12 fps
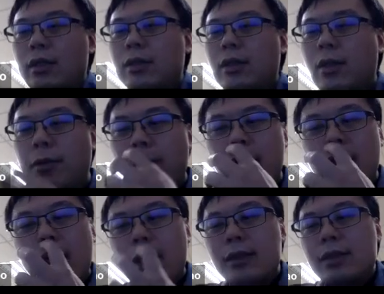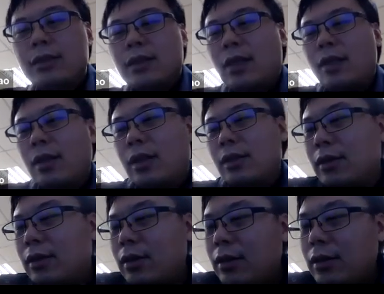So what I said
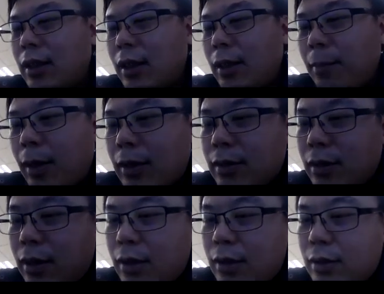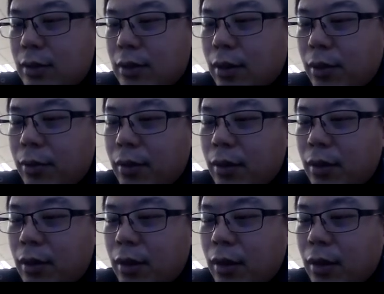is same as this. So
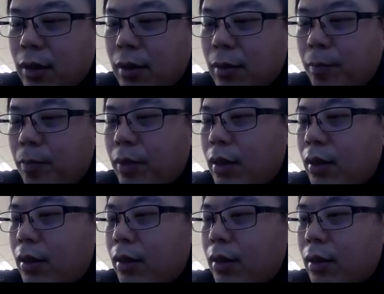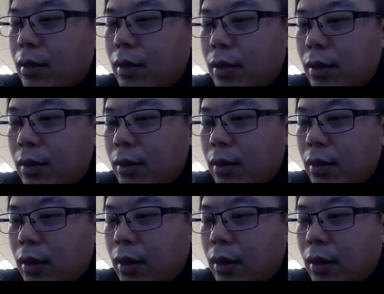the
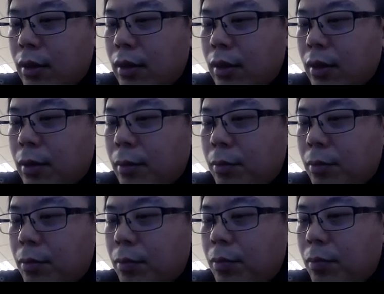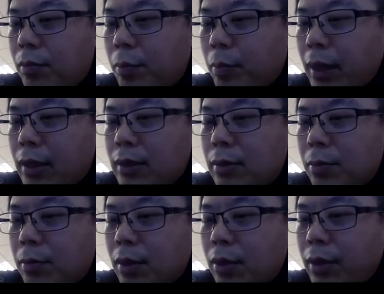uh, the base
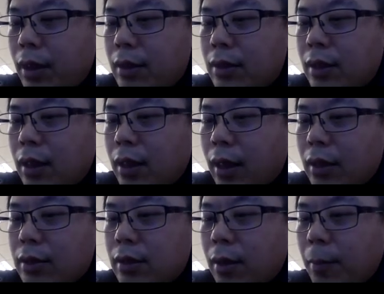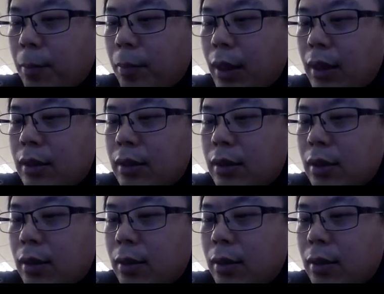you can think as a base